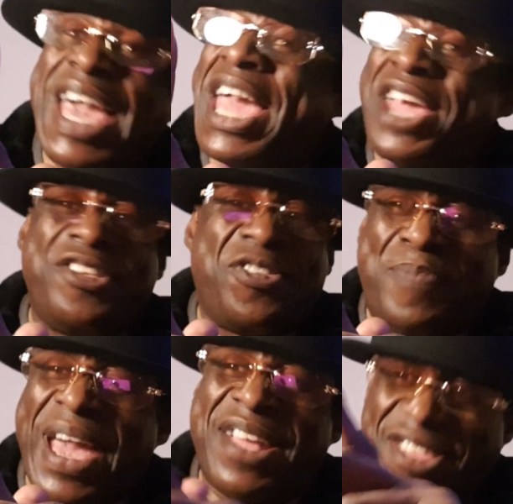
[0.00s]
ain't as
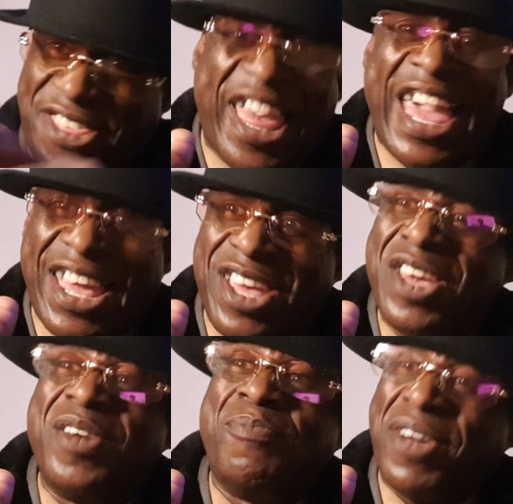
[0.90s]
bad as that.
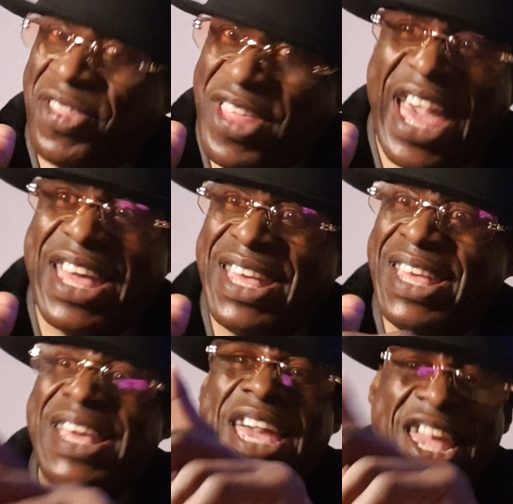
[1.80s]
But that
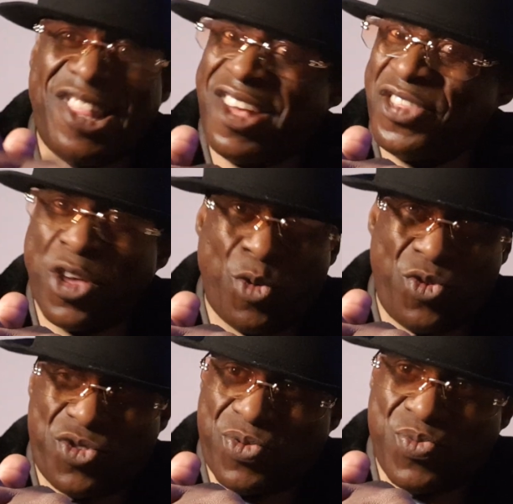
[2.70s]
ain't like those.